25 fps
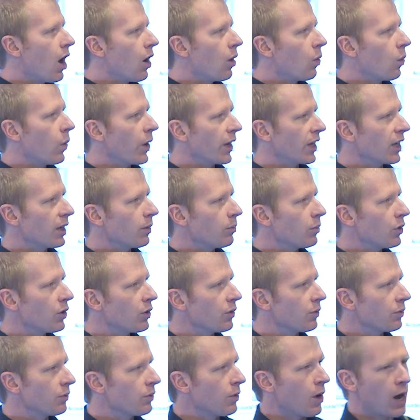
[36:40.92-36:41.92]
We're going to
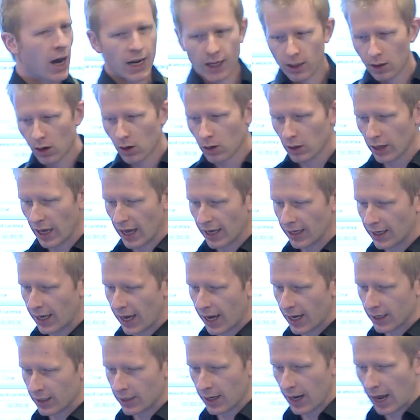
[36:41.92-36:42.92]
move right along
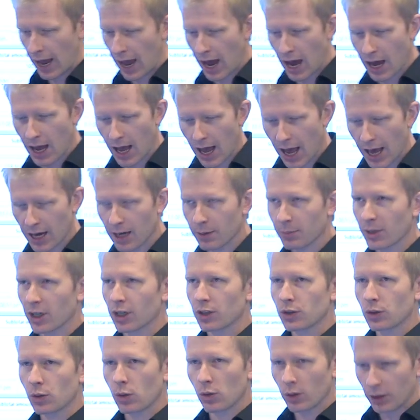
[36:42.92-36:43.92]
again, and I'm going
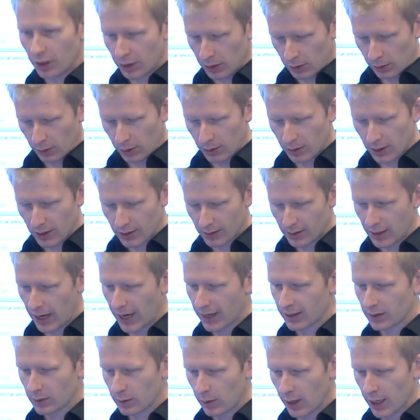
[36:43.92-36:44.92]
to talk you through this
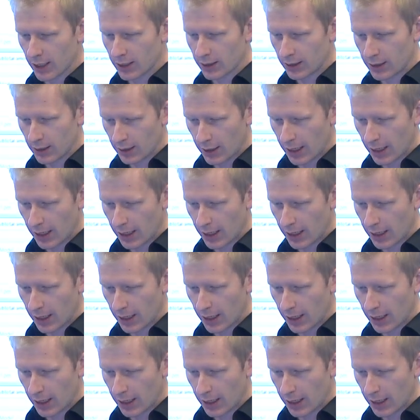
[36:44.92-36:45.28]
next one.